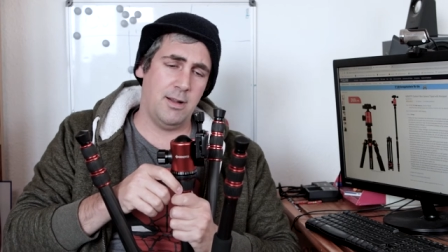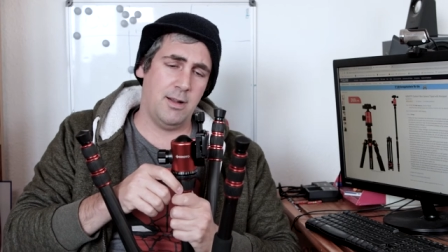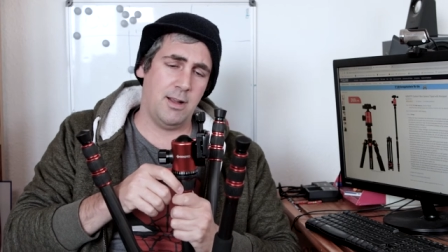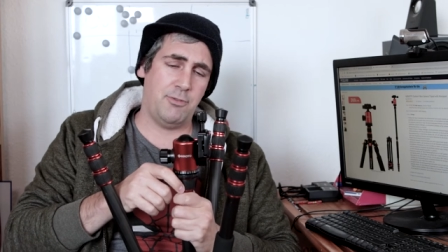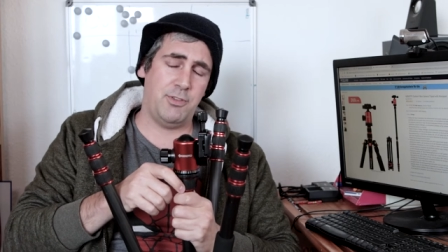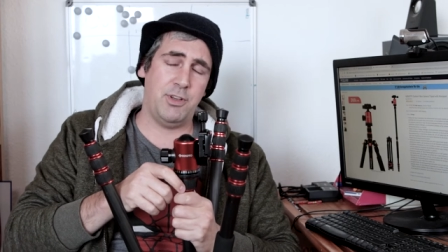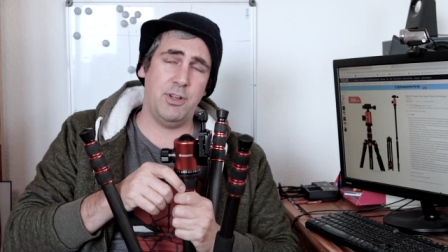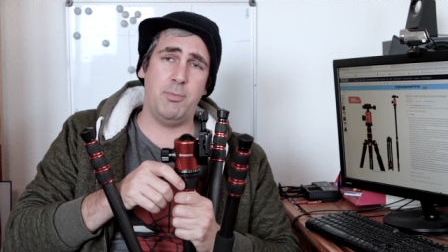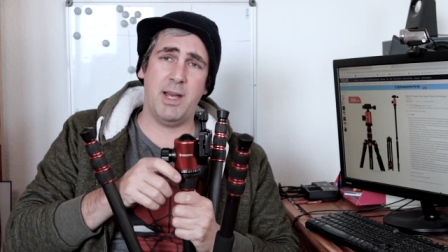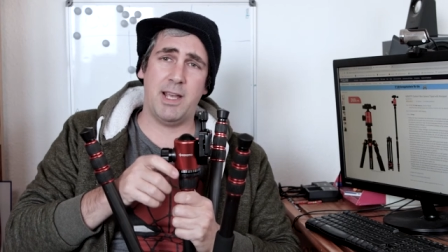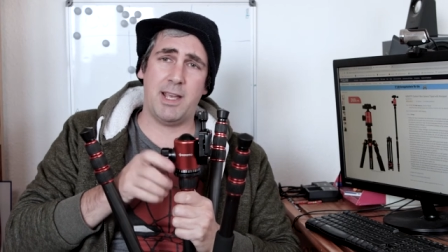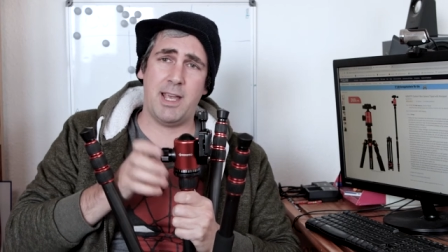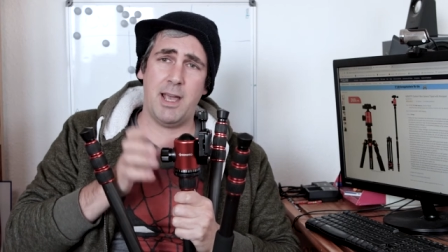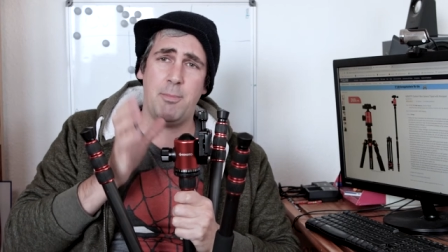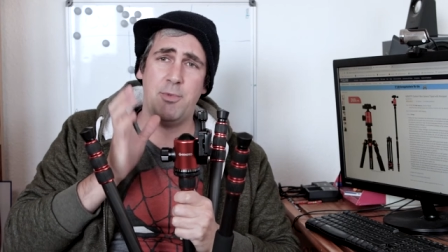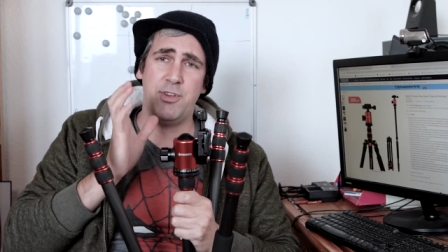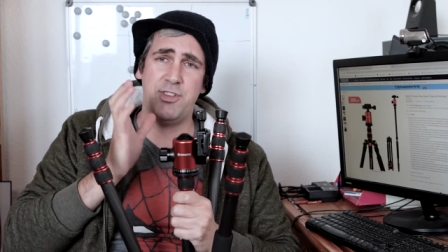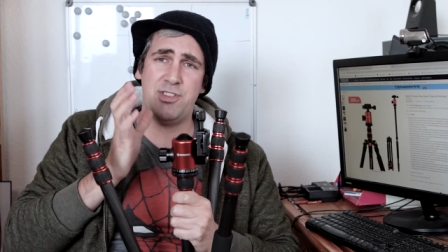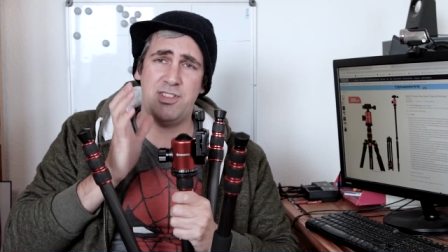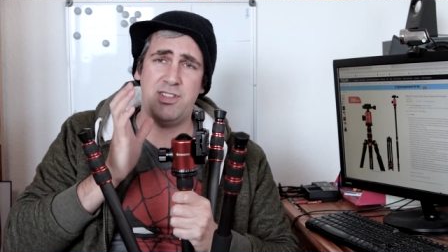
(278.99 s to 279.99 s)
I feel my
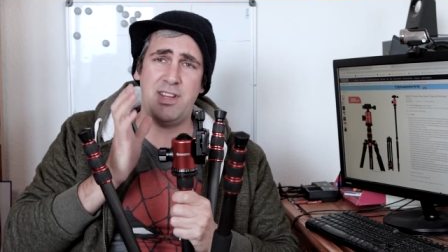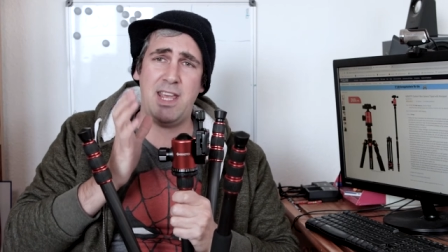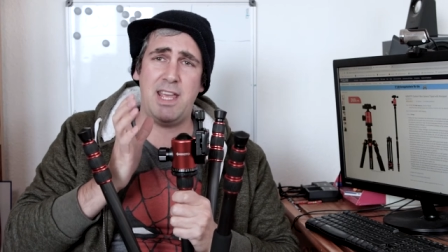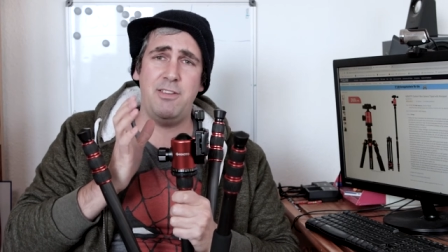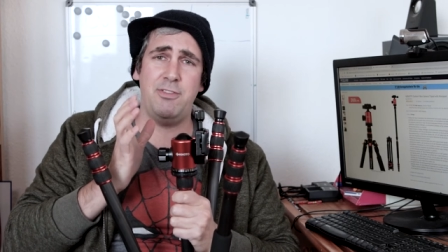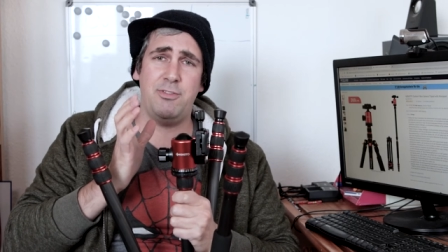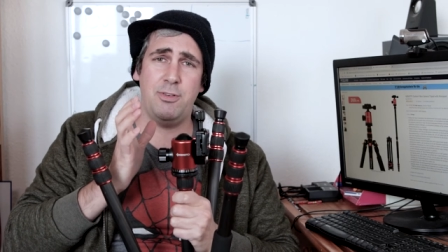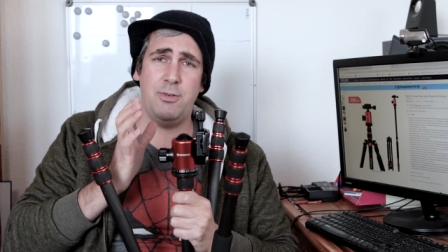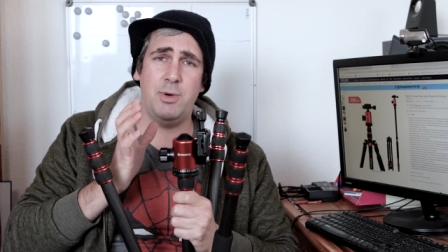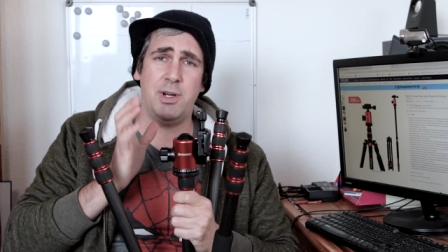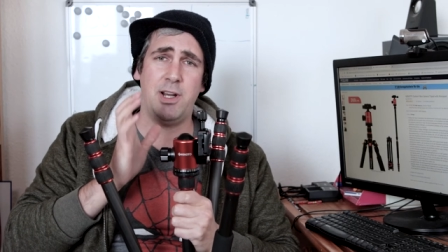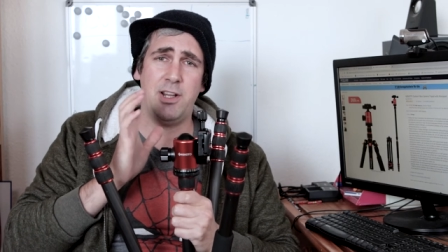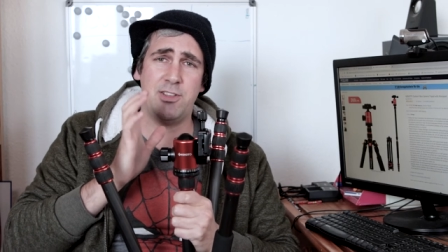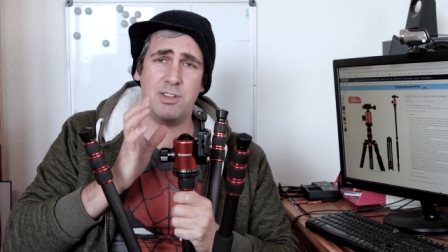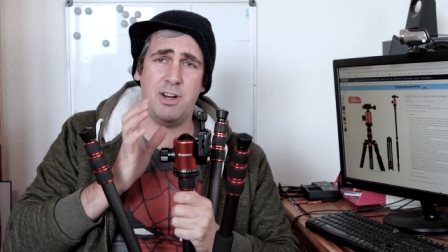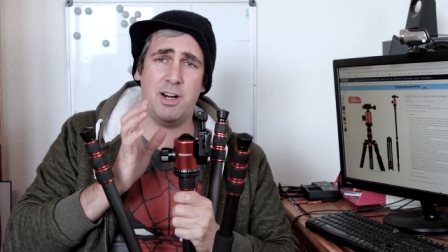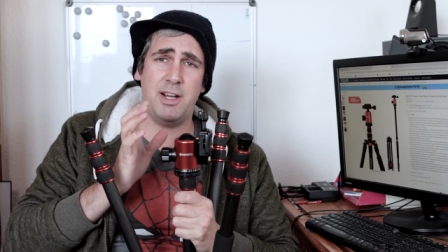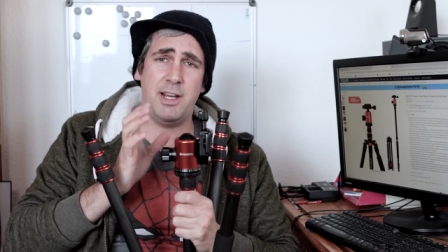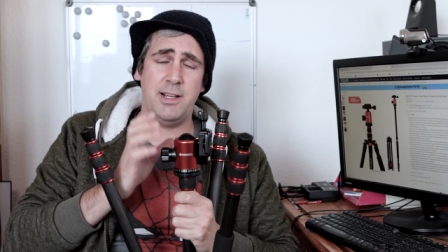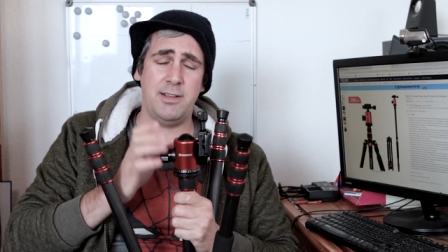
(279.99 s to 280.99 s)
camera's safe when it's
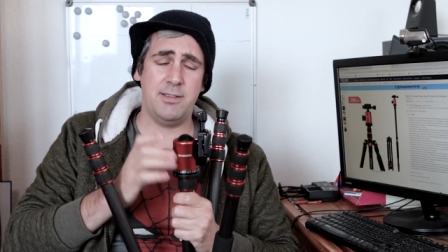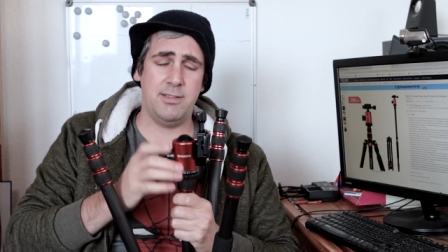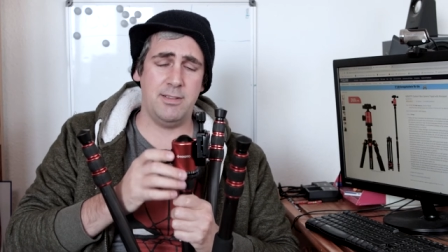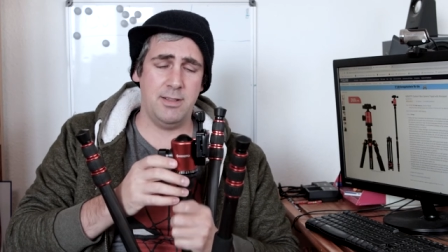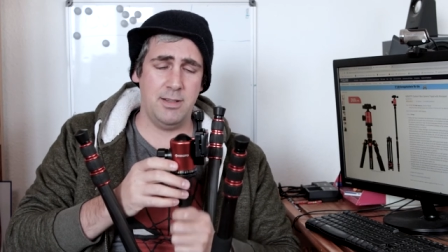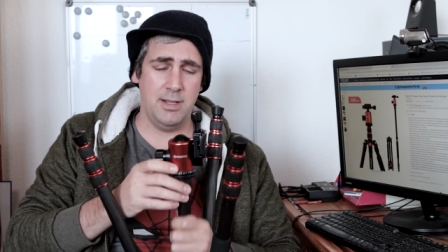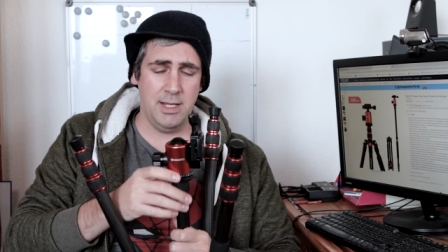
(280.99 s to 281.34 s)
on it.